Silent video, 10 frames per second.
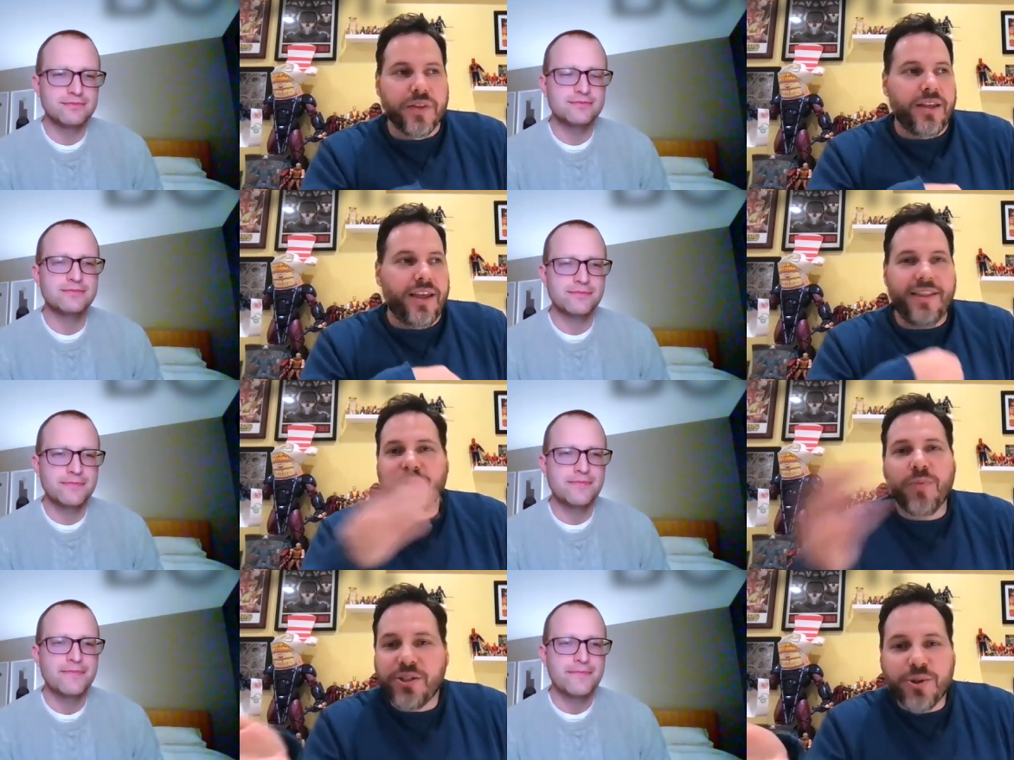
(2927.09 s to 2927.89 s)
Speaker 1: and
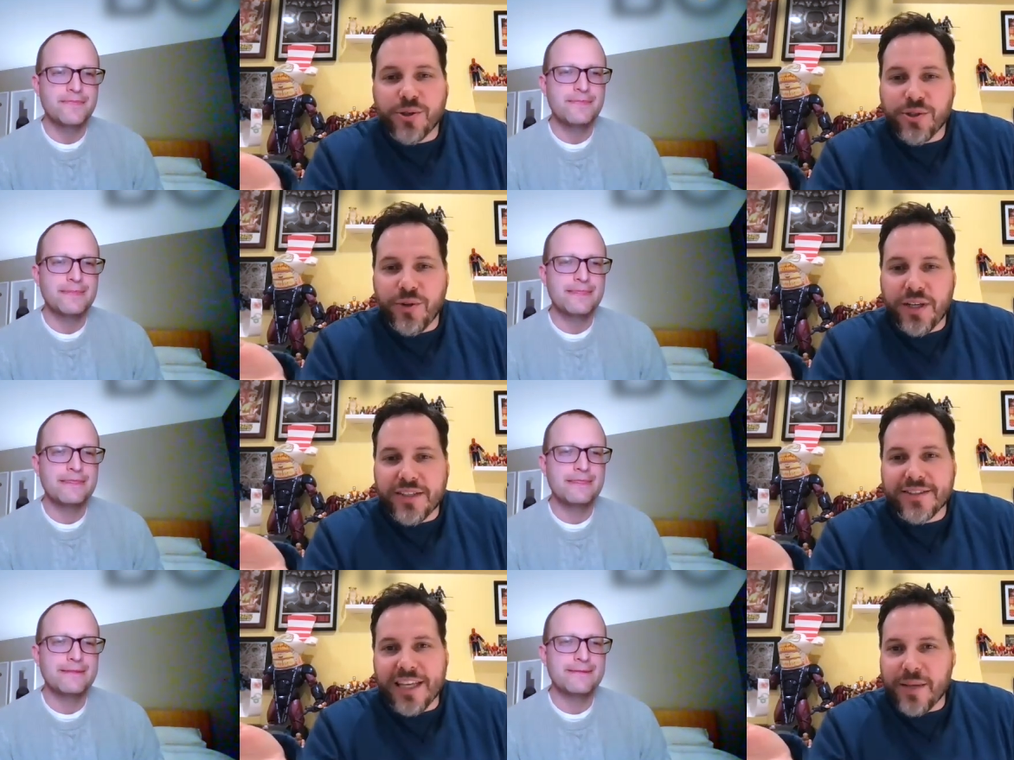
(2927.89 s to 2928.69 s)
that's why george
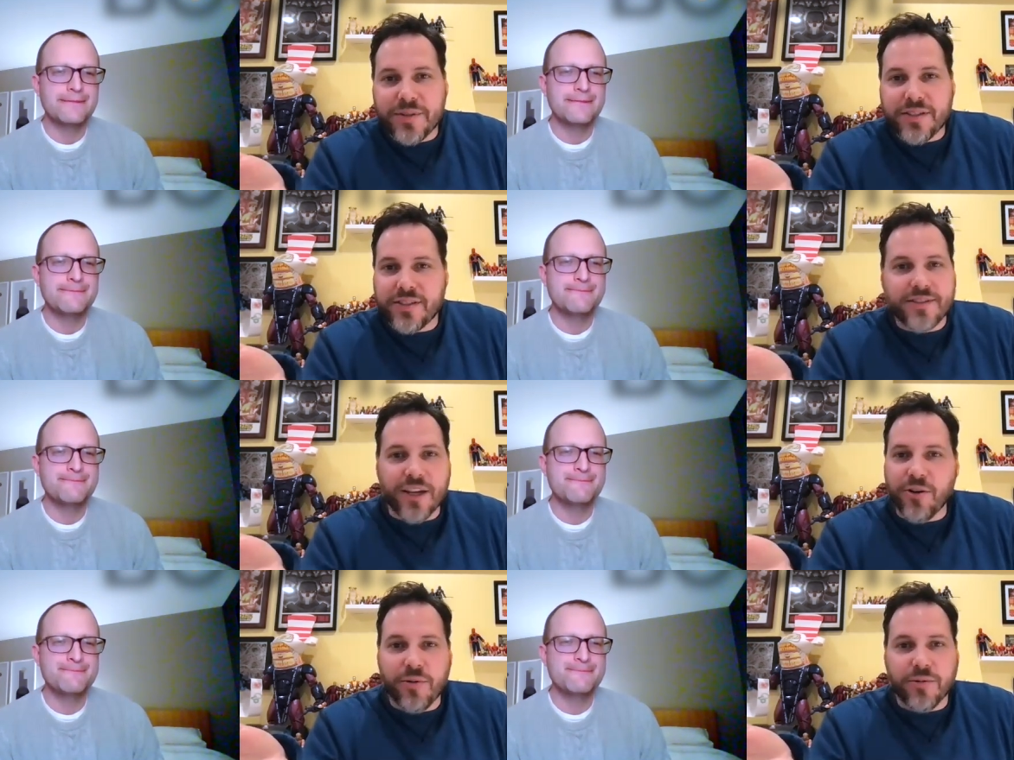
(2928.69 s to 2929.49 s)
lucas keeps
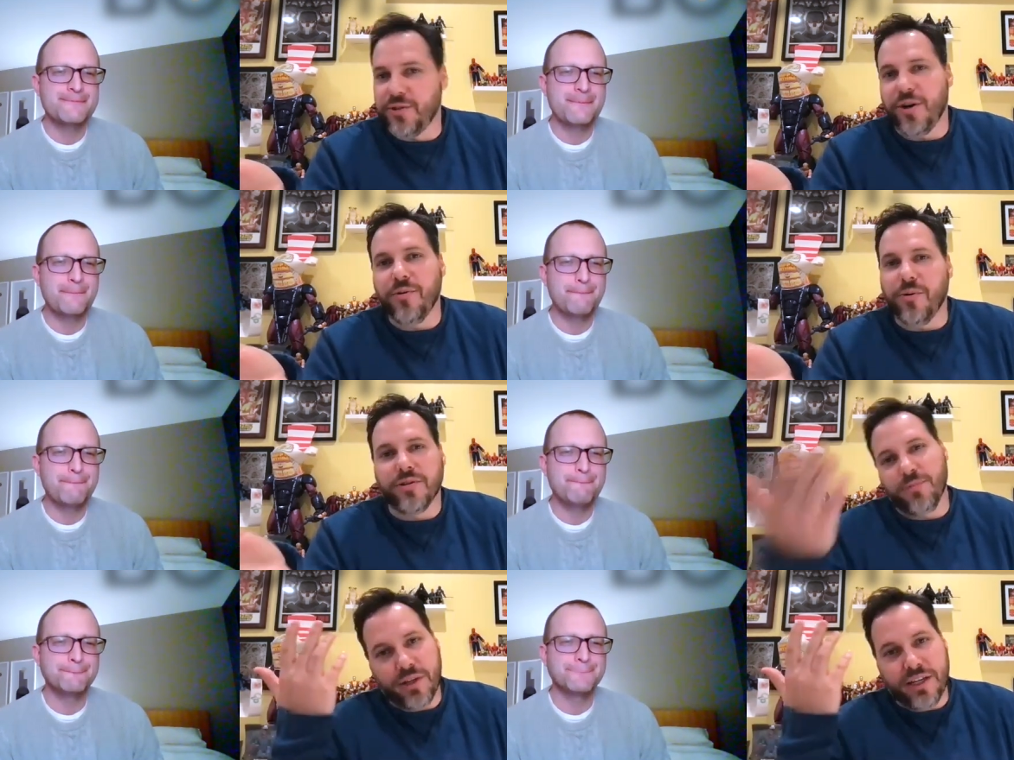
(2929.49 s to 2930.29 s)
tinkering with star
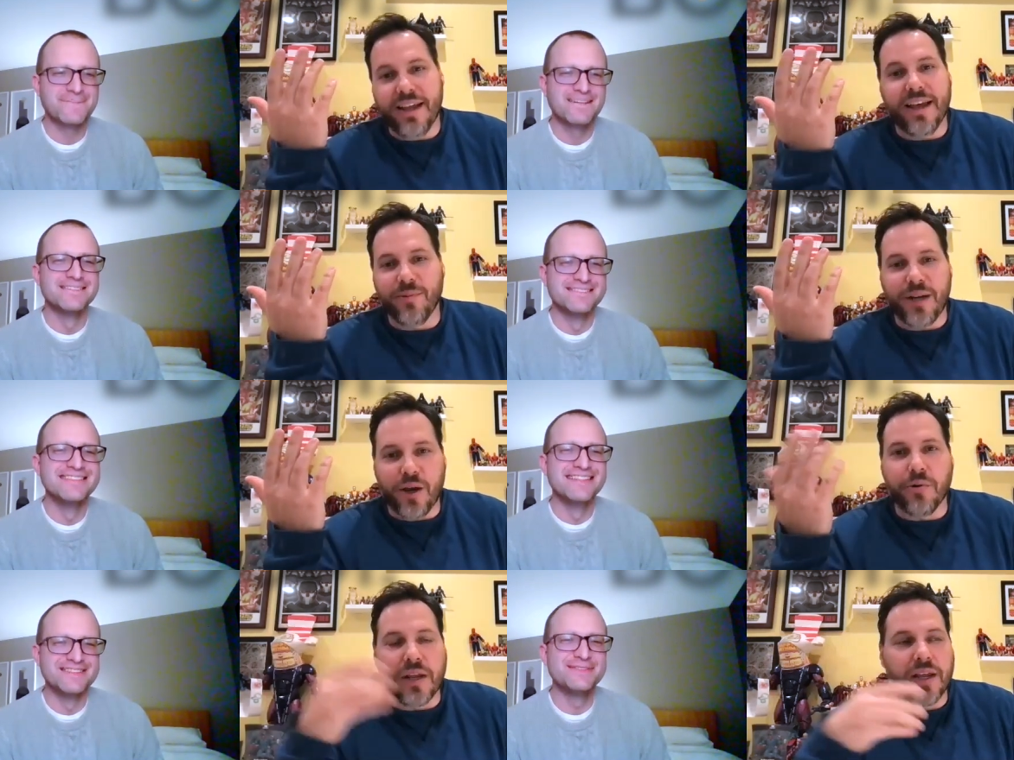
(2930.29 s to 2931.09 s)
wars well he did when
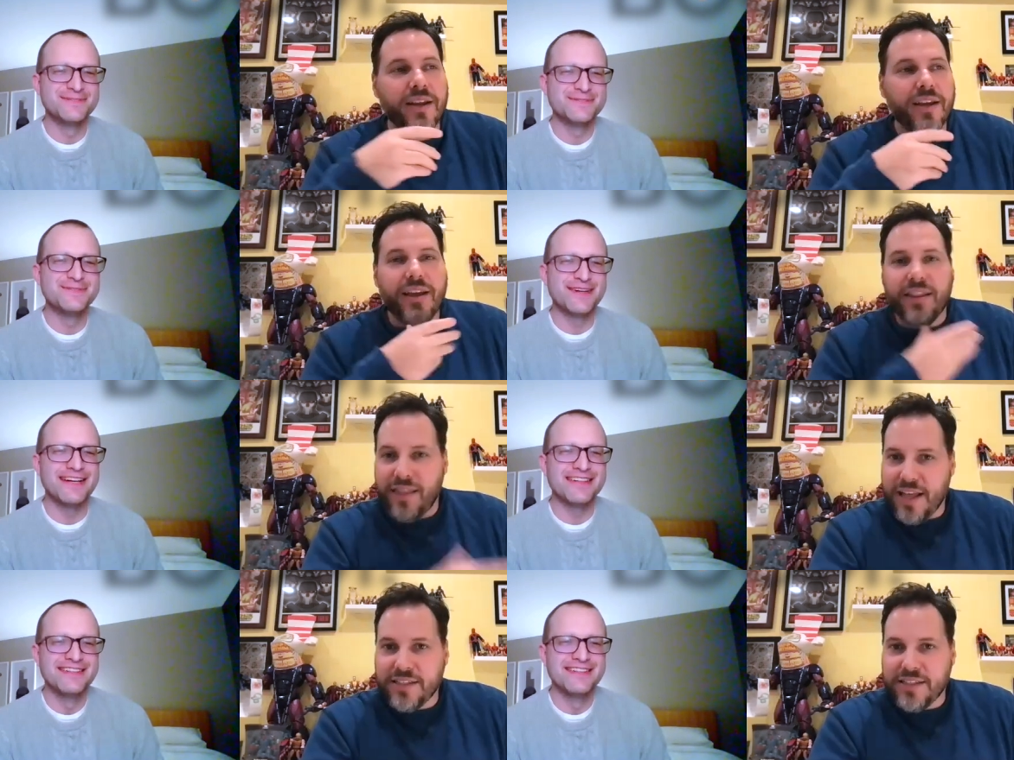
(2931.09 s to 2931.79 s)
he owned it right.